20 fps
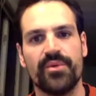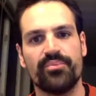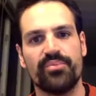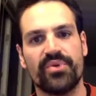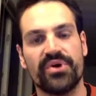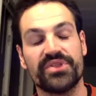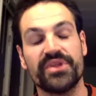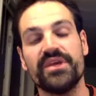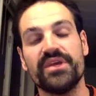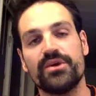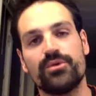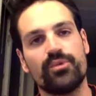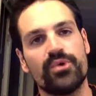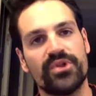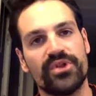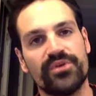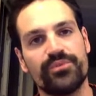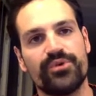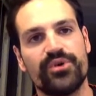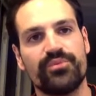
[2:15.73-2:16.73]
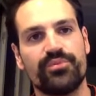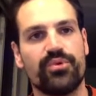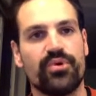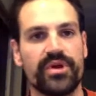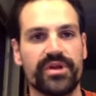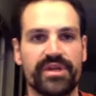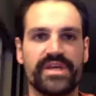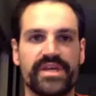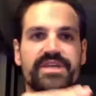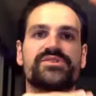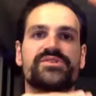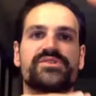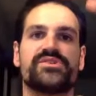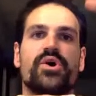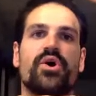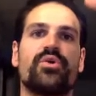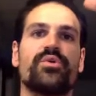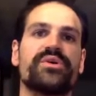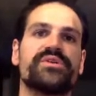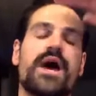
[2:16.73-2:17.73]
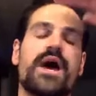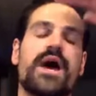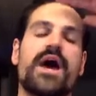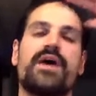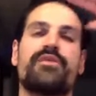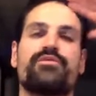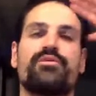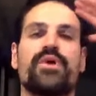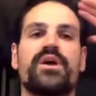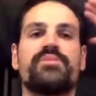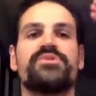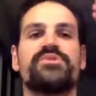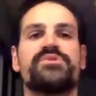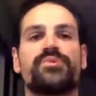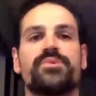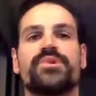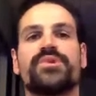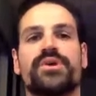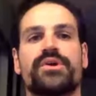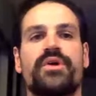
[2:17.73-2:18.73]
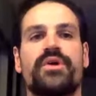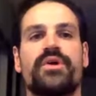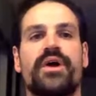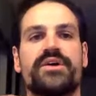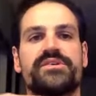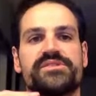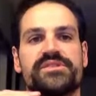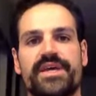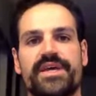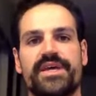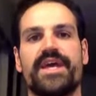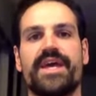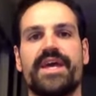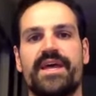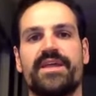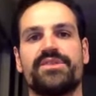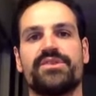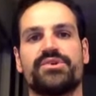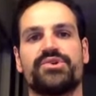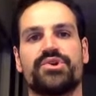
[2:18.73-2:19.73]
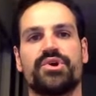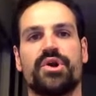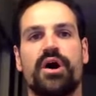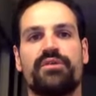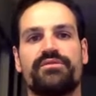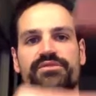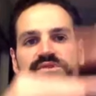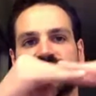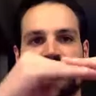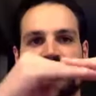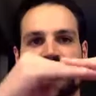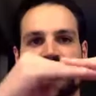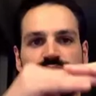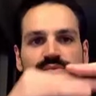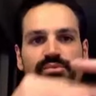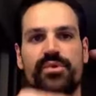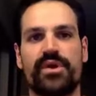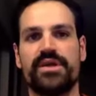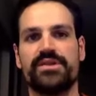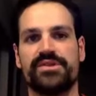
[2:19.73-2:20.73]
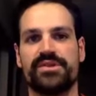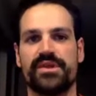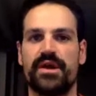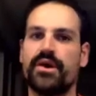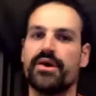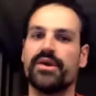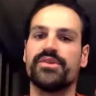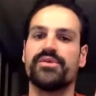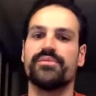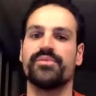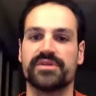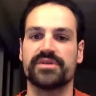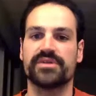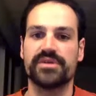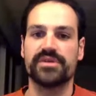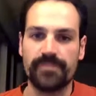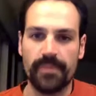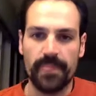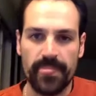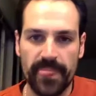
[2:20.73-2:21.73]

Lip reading: but the equilibrium point is always halfway between the crest and the trough. It's always right there in the middle.